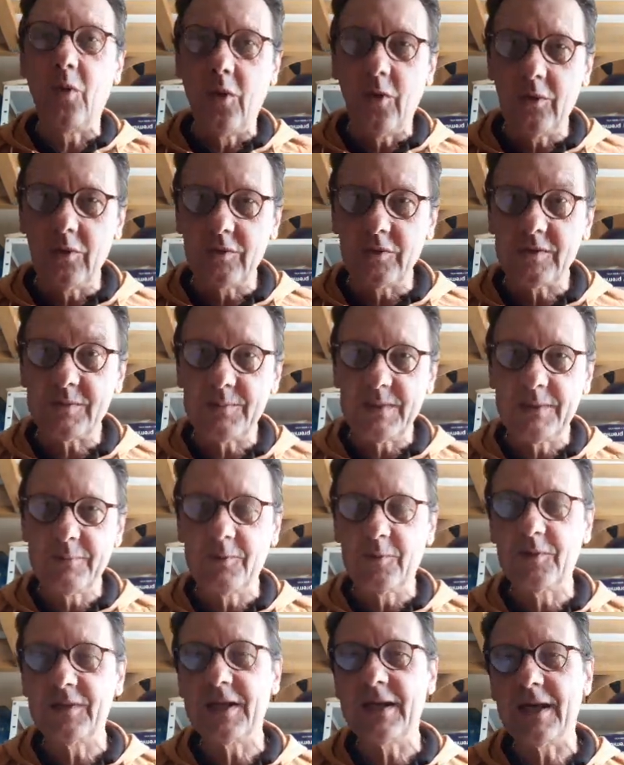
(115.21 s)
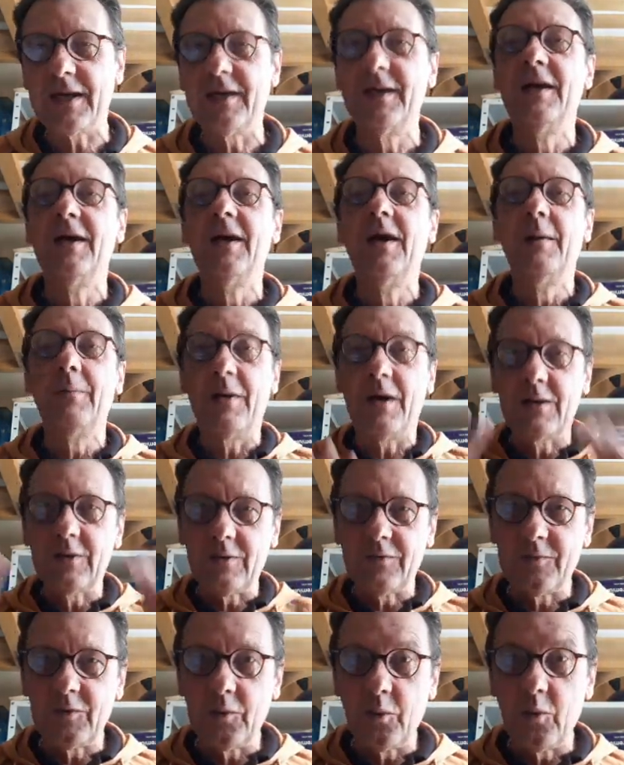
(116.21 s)
all those people that are part
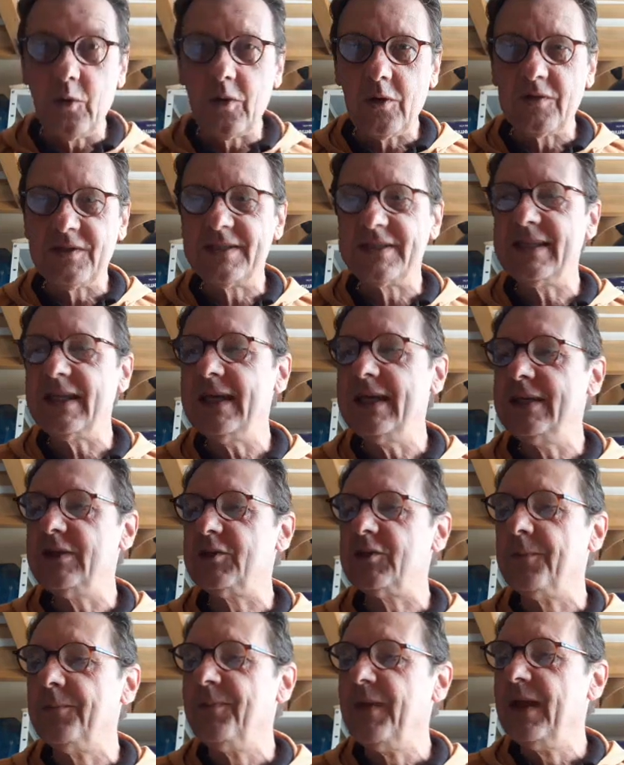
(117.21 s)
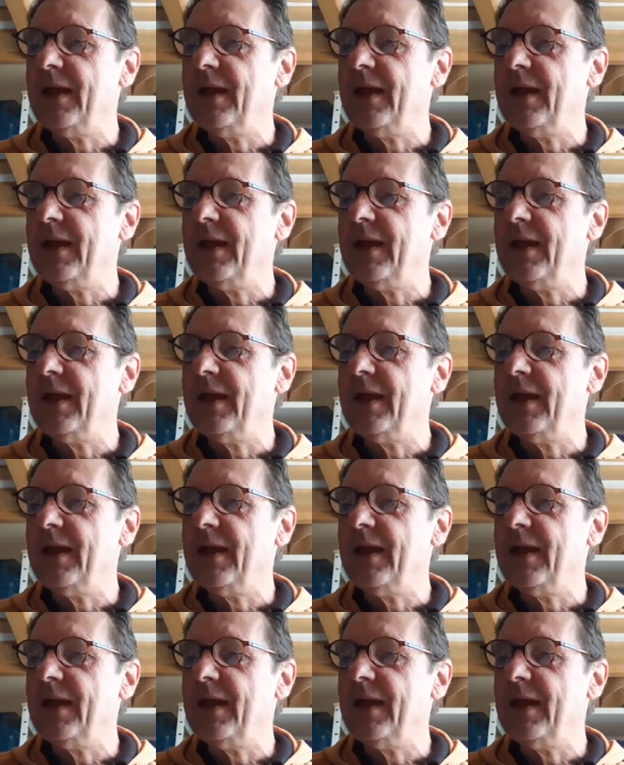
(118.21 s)
of the world stage.